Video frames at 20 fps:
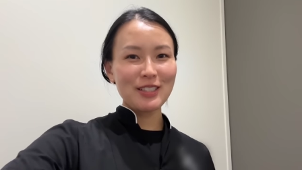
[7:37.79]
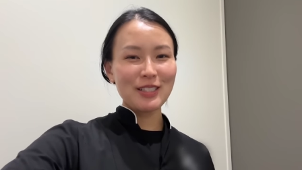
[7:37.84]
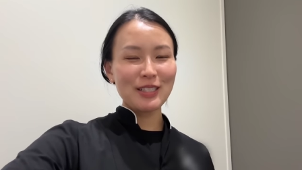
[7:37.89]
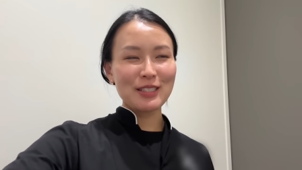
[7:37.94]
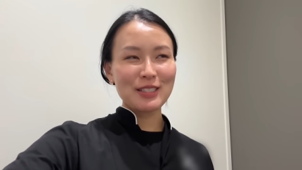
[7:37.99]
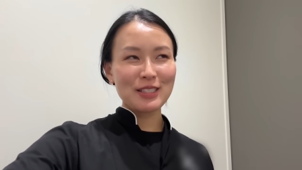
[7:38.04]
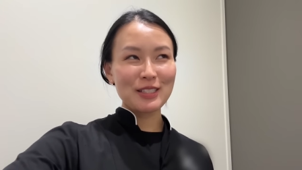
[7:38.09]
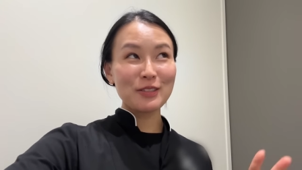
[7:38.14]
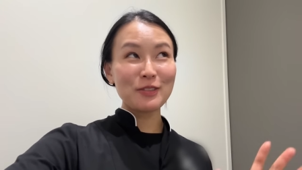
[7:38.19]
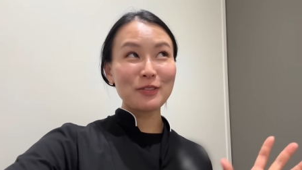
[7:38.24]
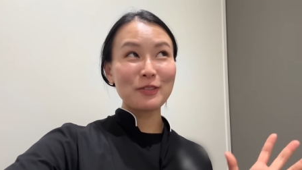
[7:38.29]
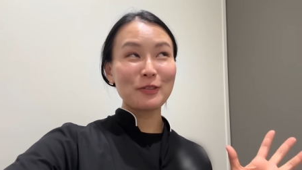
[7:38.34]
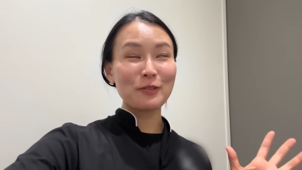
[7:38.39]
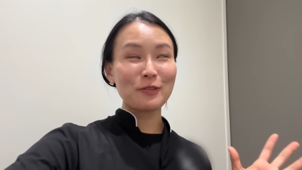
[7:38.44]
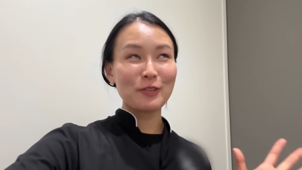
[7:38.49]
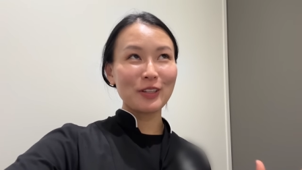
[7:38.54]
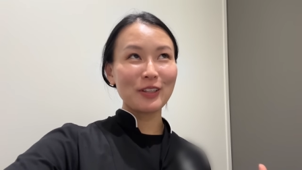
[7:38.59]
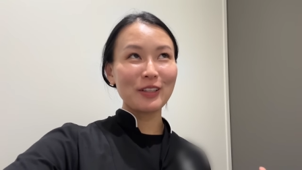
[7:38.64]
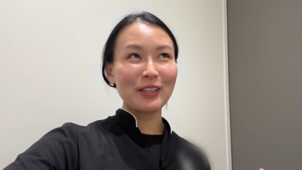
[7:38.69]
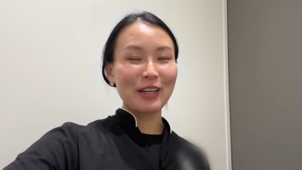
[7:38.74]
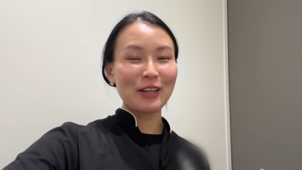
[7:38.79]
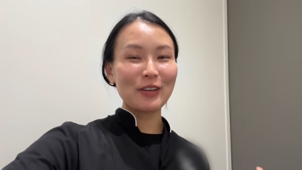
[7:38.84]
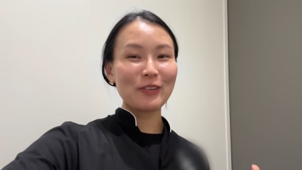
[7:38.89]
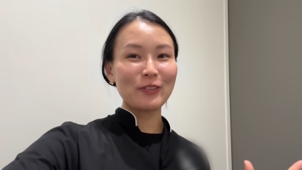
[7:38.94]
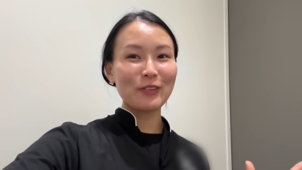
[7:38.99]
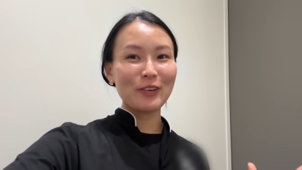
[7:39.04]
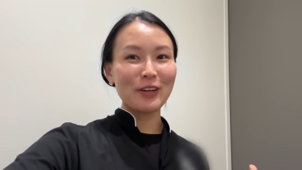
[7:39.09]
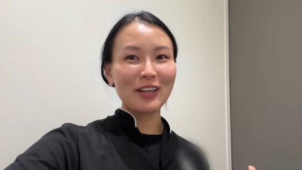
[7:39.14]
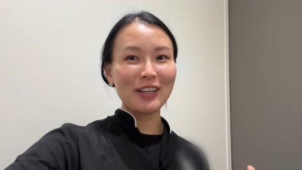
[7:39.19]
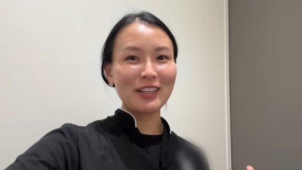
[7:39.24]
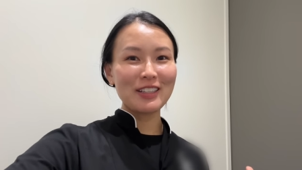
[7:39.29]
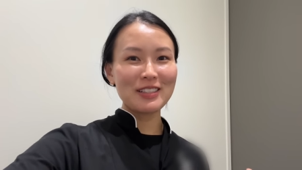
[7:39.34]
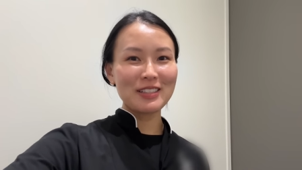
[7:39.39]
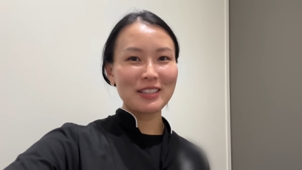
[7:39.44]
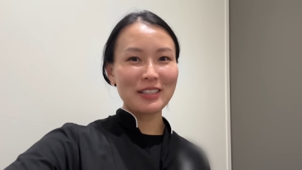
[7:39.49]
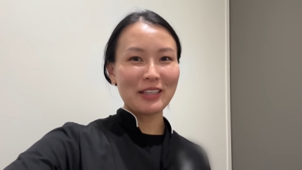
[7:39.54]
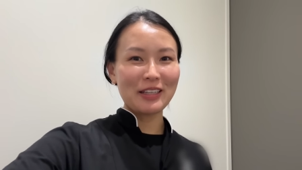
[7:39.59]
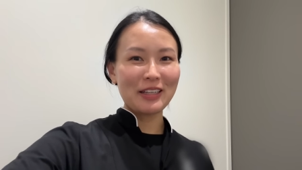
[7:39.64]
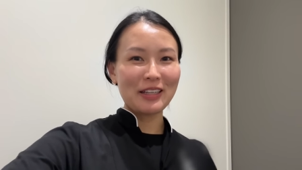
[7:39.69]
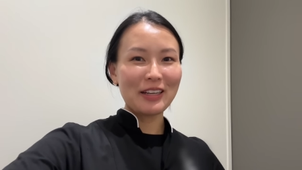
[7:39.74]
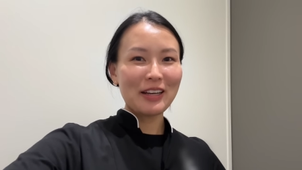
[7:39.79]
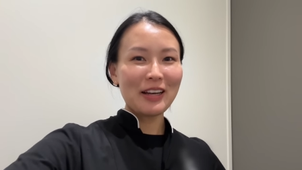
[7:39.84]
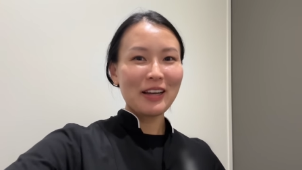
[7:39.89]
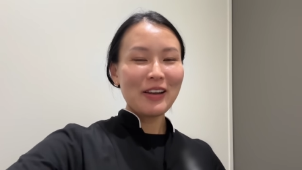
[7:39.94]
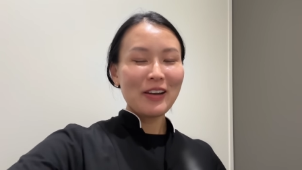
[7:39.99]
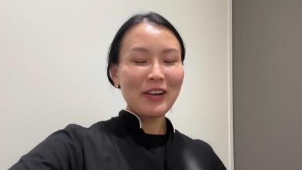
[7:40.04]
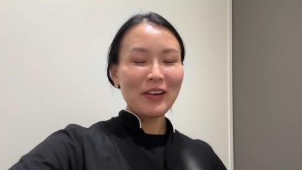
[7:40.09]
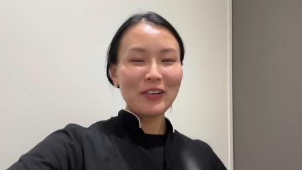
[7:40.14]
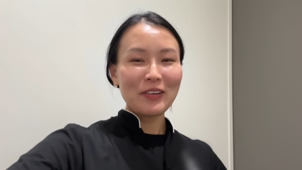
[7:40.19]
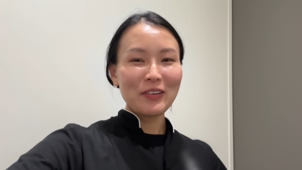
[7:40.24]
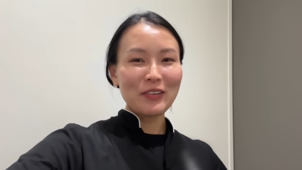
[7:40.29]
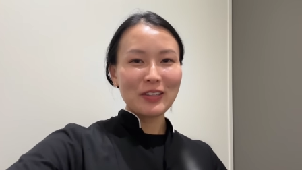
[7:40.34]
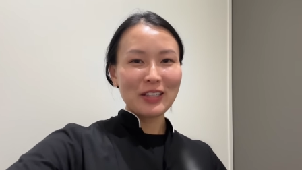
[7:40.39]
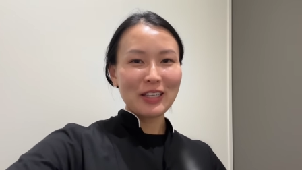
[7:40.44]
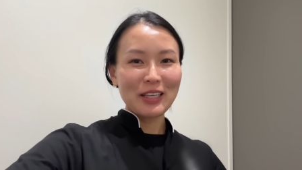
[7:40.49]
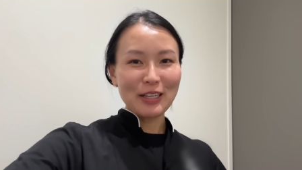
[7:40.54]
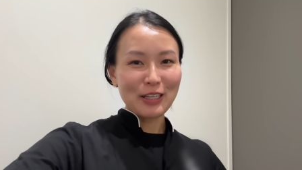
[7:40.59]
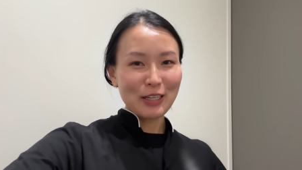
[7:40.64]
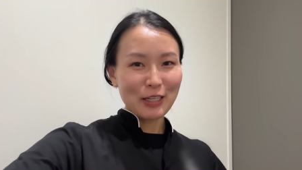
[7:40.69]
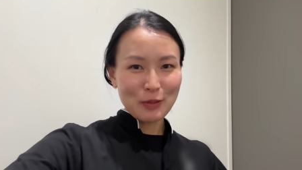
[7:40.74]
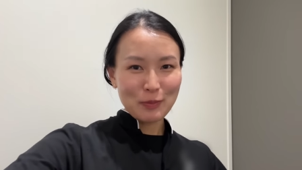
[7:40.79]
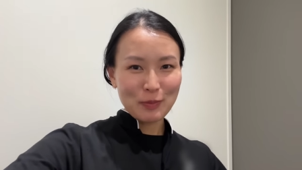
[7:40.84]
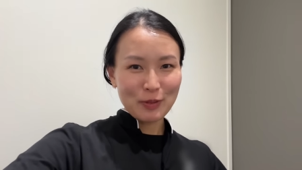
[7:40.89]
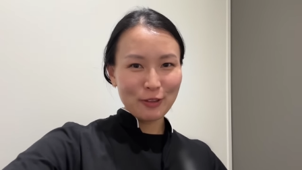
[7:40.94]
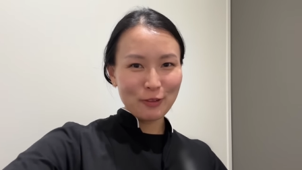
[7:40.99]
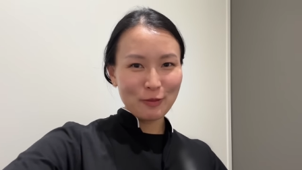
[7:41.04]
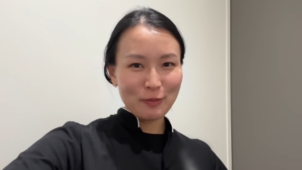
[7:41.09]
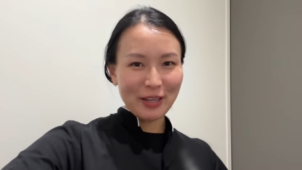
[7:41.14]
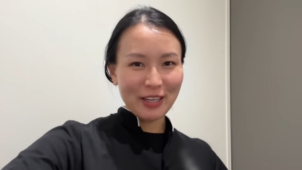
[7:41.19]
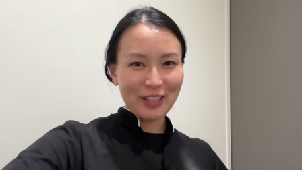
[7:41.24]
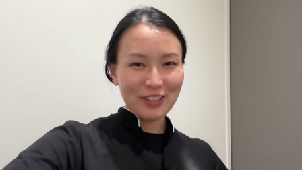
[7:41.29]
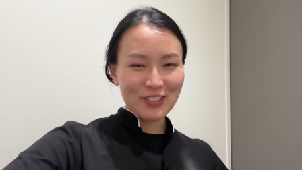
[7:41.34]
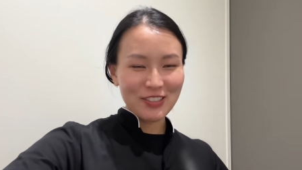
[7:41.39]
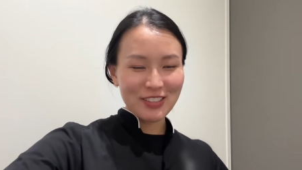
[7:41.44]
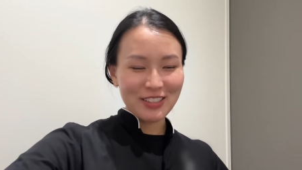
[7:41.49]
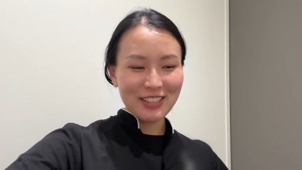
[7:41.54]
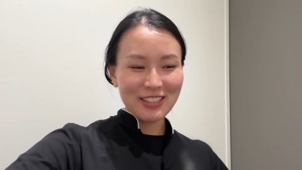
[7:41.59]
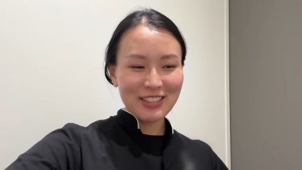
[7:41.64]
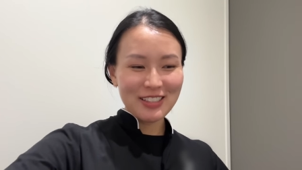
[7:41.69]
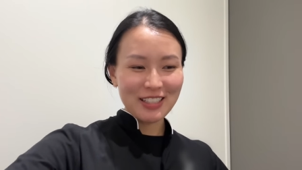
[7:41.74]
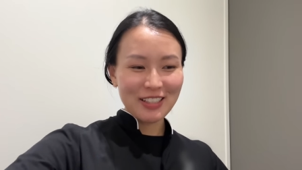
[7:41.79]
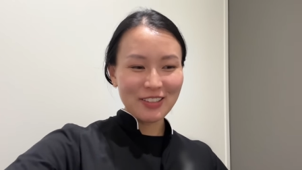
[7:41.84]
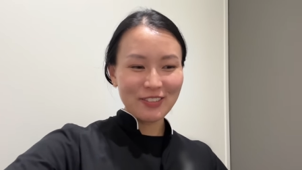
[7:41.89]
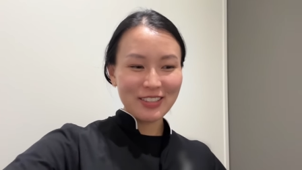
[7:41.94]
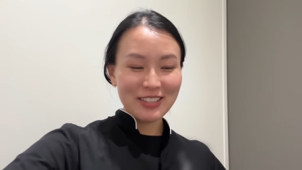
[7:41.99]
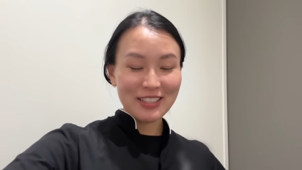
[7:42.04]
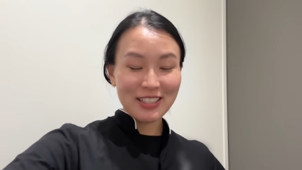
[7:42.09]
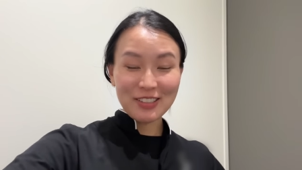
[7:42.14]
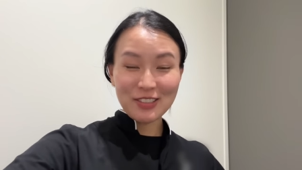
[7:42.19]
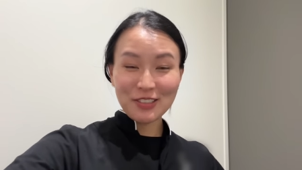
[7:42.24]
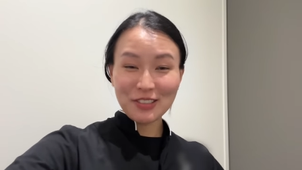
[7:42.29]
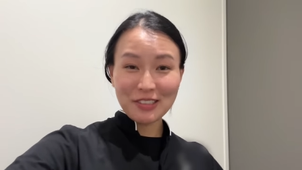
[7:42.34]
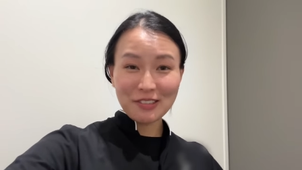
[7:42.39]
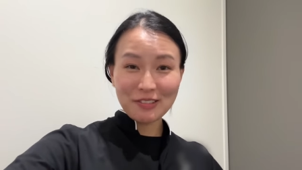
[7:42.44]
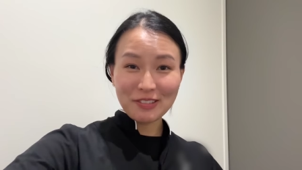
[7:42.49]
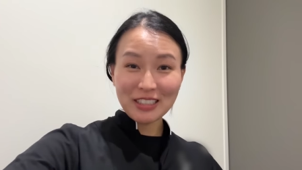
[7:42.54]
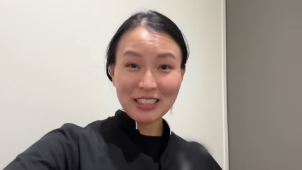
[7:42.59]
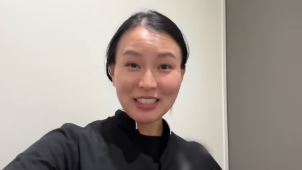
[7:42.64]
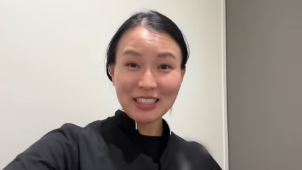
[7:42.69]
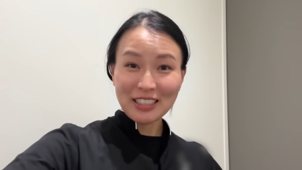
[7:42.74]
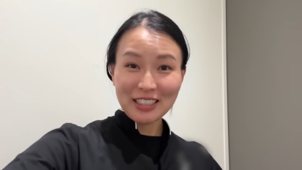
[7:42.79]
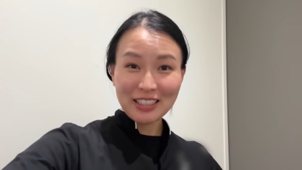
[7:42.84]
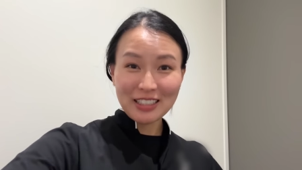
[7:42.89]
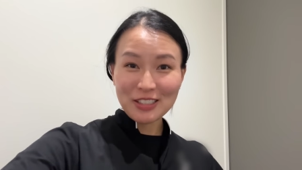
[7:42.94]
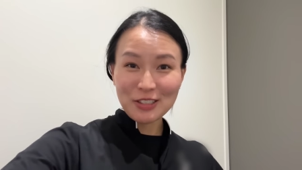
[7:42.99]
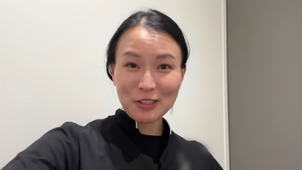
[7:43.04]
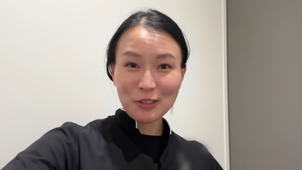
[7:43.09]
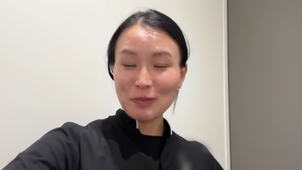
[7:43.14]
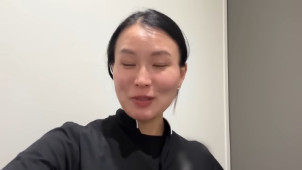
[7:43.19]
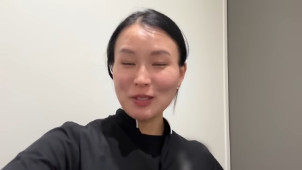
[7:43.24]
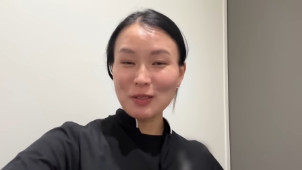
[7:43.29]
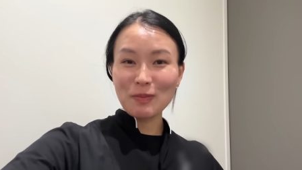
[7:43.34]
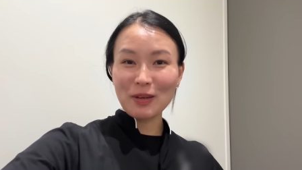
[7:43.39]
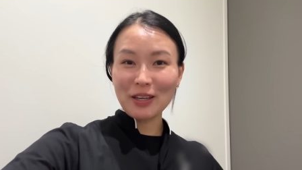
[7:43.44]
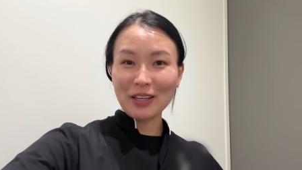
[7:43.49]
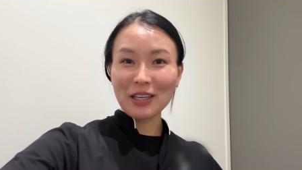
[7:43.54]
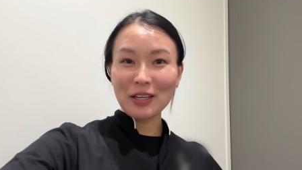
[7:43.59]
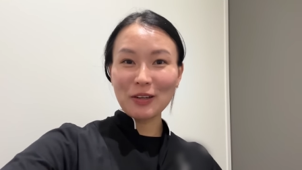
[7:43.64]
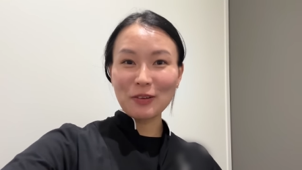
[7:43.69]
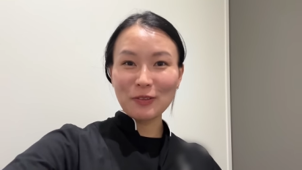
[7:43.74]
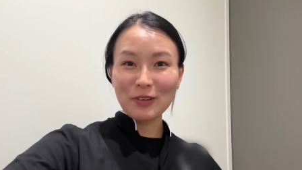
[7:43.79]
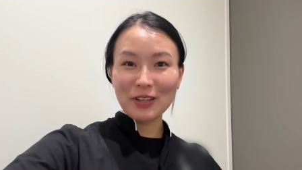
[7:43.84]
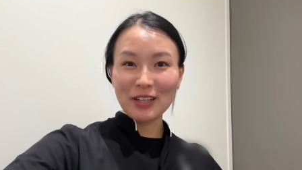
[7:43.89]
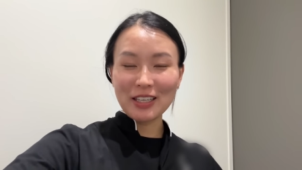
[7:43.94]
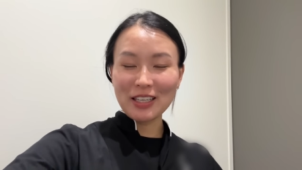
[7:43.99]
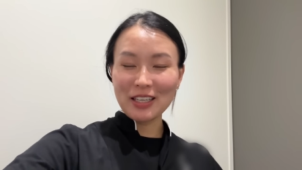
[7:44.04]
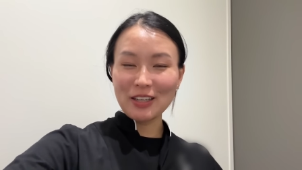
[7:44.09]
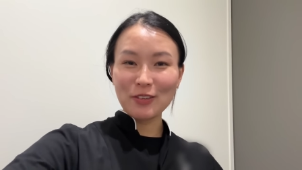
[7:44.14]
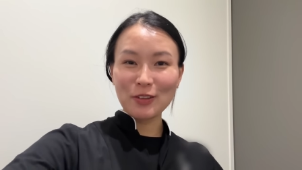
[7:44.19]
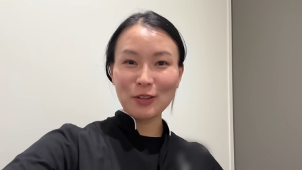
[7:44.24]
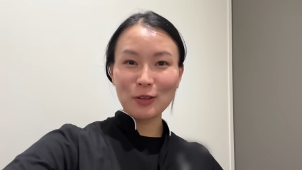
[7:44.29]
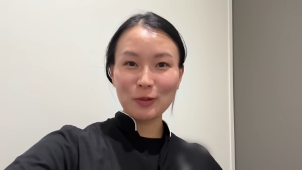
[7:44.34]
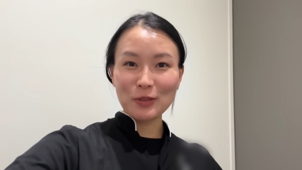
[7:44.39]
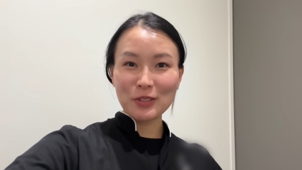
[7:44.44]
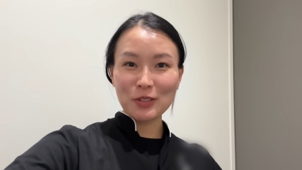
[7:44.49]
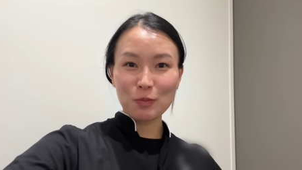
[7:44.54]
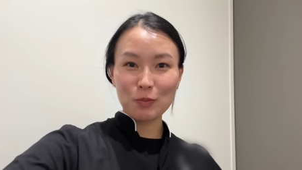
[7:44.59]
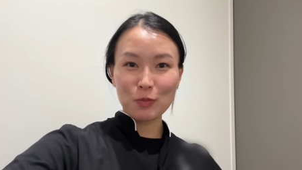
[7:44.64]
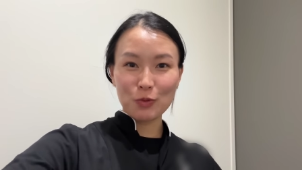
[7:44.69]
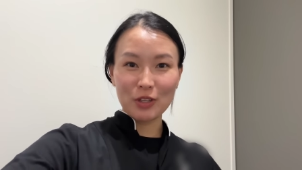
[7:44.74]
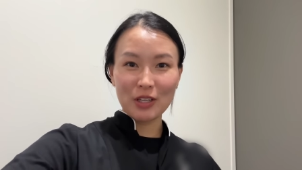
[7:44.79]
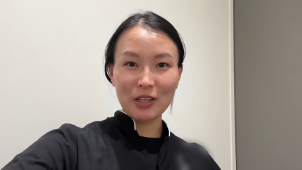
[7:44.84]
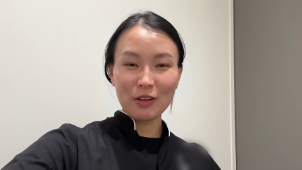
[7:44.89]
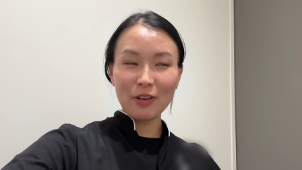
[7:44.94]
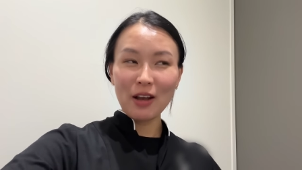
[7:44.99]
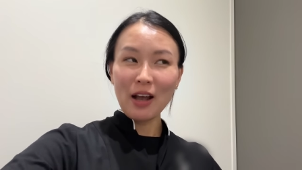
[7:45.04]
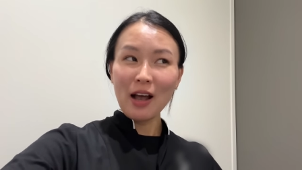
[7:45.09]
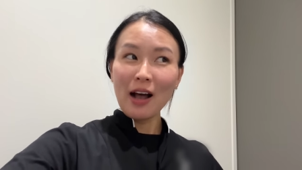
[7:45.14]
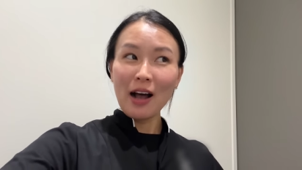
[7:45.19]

It doesn't even feel like work seeing only a couple of patients. It was actually really nice to be back at work, even though it was brief.